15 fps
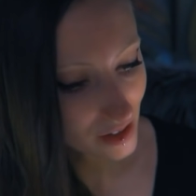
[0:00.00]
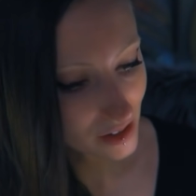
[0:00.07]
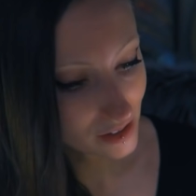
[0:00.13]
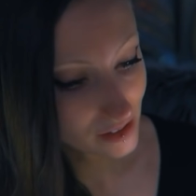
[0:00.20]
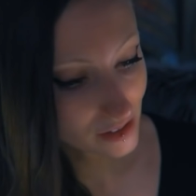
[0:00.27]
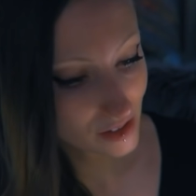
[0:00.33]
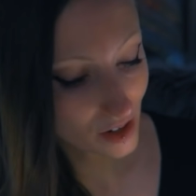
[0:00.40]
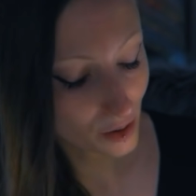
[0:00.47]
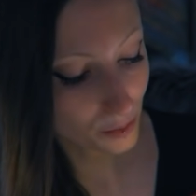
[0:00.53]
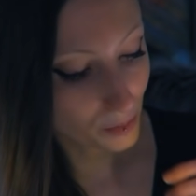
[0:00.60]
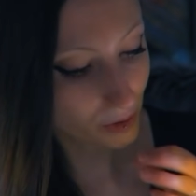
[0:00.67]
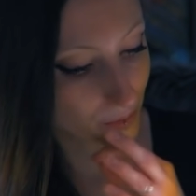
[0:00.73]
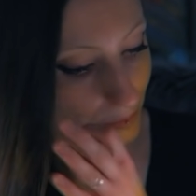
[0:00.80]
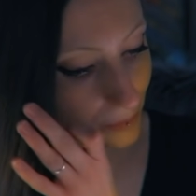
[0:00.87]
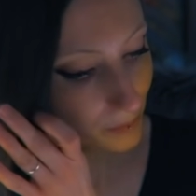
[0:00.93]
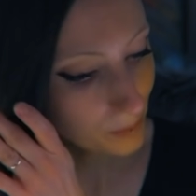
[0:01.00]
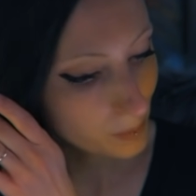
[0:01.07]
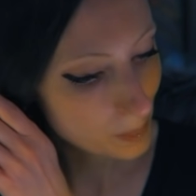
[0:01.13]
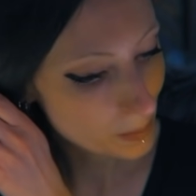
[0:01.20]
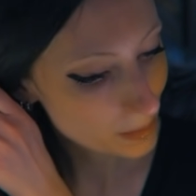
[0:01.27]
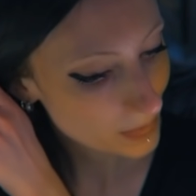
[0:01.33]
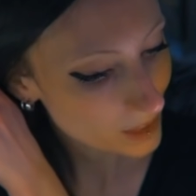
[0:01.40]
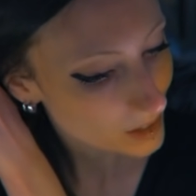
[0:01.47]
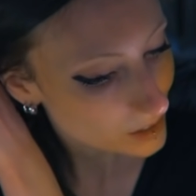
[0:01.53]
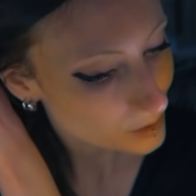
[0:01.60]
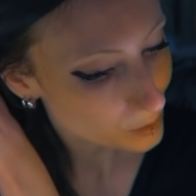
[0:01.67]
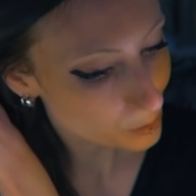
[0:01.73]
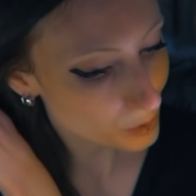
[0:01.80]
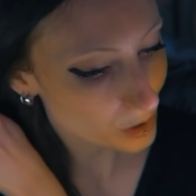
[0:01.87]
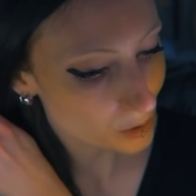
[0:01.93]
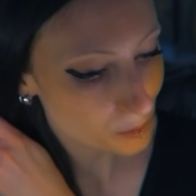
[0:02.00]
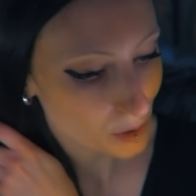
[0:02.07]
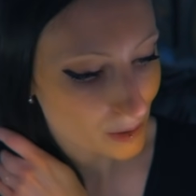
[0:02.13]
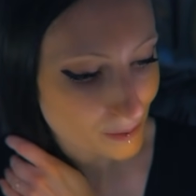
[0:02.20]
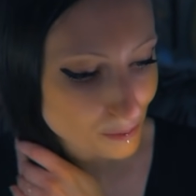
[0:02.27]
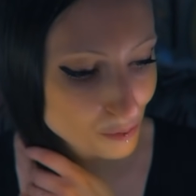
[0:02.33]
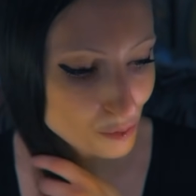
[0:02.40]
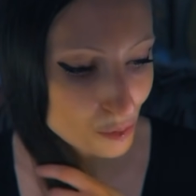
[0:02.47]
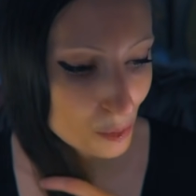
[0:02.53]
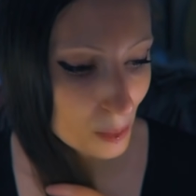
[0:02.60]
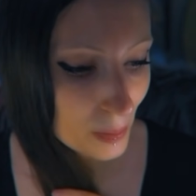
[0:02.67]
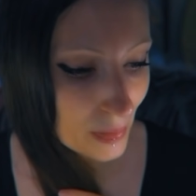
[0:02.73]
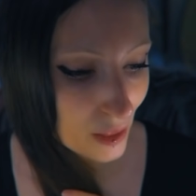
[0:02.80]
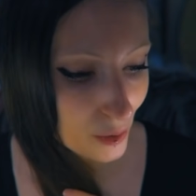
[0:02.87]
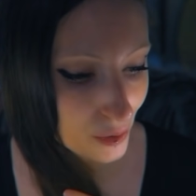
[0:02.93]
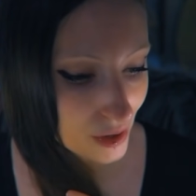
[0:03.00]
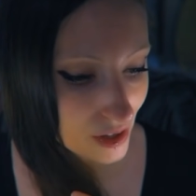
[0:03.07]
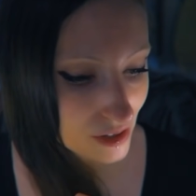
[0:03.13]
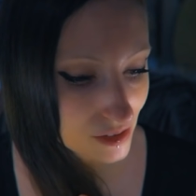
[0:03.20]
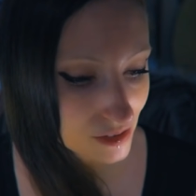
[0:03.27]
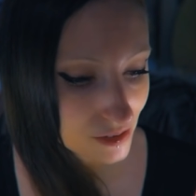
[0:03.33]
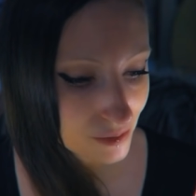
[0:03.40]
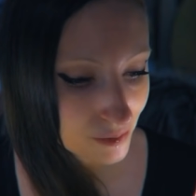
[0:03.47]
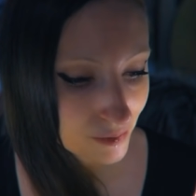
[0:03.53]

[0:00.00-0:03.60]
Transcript: step. Where am I? Oh yes.